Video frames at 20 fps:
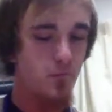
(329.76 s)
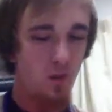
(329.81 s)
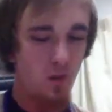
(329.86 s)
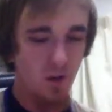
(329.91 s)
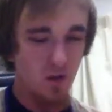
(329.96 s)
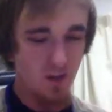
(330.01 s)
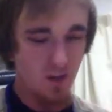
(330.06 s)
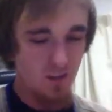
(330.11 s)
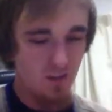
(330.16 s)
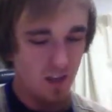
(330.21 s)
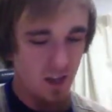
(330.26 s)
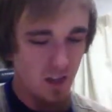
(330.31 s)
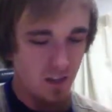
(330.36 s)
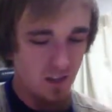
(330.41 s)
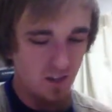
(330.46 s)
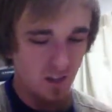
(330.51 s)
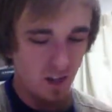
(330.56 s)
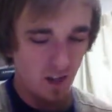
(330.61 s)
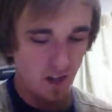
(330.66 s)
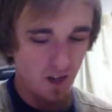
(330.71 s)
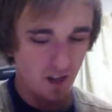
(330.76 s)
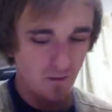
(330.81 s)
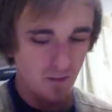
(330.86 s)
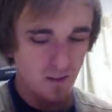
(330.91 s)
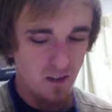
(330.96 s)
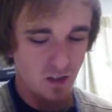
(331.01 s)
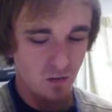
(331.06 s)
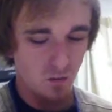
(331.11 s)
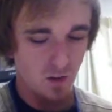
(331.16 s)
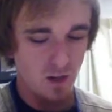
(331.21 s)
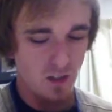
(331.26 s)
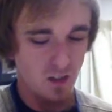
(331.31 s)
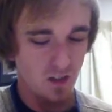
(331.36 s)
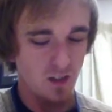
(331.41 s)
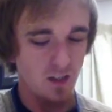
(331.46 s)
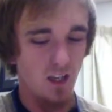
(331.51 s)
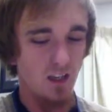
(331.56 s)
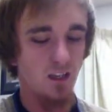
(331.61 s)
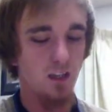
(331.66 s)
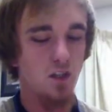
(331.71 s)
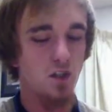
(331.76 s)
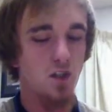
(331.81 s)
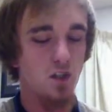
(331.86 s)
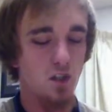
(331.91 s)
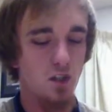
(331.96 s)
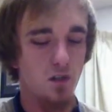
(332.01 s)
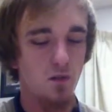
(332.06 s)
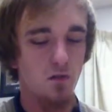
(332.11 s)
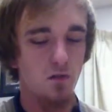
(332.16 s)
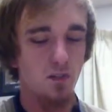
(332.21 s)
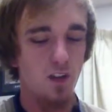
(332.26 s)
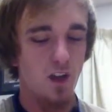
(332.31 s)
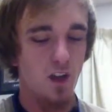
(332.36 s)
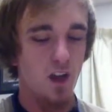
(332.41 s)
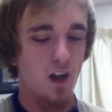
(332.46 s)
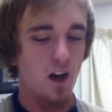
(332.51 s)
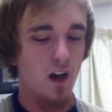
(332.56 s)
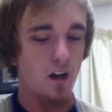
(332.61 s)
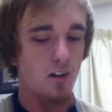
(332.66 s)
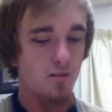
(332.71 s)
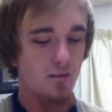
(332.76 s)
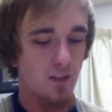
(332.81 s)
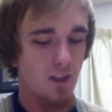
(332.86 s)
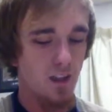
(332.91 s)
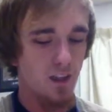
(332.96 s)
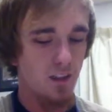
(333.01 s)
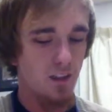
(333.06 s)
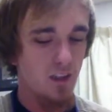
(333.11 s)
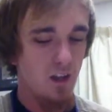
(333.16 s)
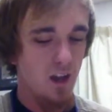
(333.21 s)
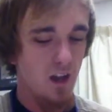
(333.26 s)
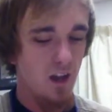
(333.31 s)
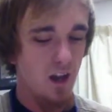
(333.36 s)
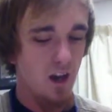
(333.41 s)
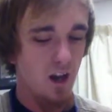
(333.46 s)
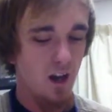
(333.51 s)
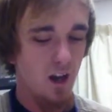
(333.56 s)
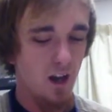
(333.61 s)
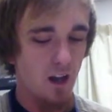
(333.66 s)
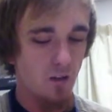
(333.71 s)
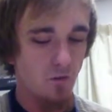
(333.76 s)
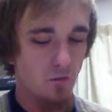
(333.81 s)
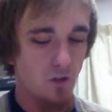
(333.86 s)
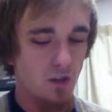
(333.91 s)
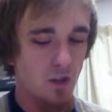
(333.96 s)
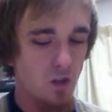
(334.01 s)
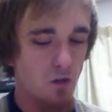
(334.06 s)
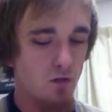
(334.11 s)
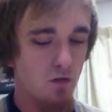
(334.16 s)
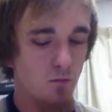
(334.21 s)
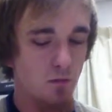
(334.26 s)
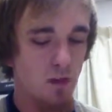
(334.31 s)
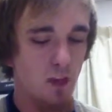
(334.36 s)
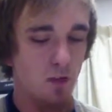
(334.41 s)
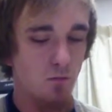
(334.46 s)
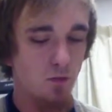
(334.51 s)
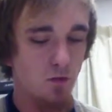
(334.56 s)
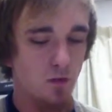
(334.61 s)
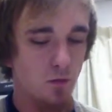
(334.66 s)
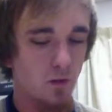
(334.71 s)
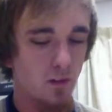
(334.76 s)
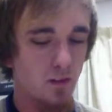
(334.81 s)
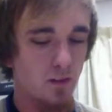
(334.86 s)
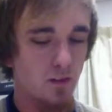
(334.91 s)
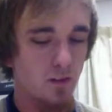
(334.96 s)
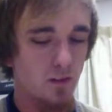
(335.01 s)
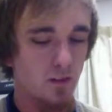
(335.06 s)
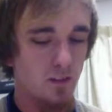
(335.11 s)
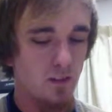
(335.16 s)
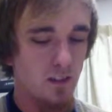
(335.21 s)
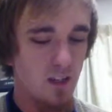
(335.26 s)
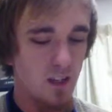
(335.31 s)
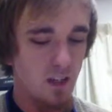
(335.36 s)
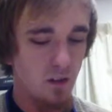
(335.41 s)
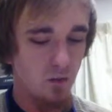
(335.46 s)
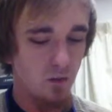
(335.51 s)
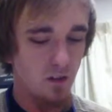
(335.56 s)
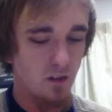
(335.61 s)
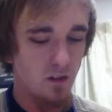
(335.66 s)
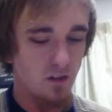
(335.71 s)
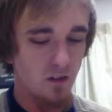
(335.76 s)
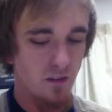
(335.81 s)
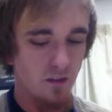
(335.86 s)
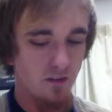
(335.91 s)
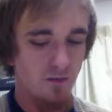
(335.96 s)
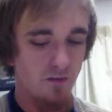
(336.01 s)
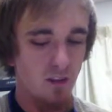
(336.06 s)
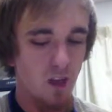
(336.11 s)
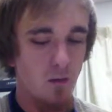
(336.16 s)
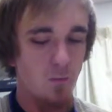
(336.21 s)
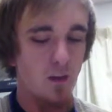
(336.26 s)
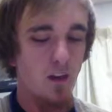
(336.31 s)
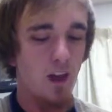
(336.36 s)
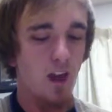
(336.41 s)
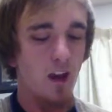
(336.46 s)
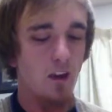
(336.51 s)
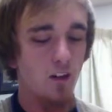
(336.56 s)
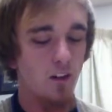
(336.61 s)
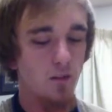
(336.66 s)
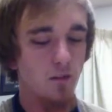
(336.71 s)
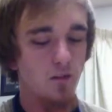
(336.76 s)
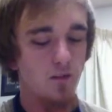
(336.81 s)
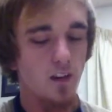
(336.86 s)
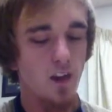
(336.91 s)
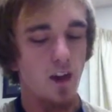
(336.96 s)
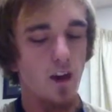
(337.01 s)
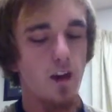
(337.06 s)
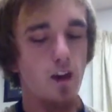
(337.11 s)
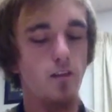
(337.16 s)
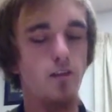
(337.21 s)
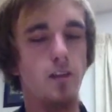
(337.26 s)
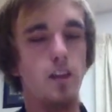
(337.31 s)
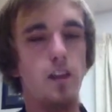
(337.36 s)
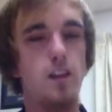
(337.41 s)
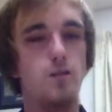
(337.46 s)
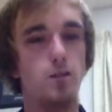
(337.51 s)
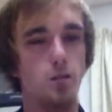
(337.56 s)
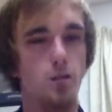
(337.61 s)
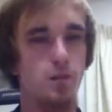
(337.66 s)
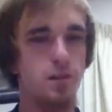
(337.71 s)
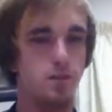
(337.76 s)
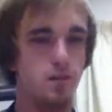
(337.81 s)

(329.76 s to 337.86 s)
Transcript: it says, in every situation, take the shield of faith, and with it you will be able to extinguish the flaming arrows of the evil one.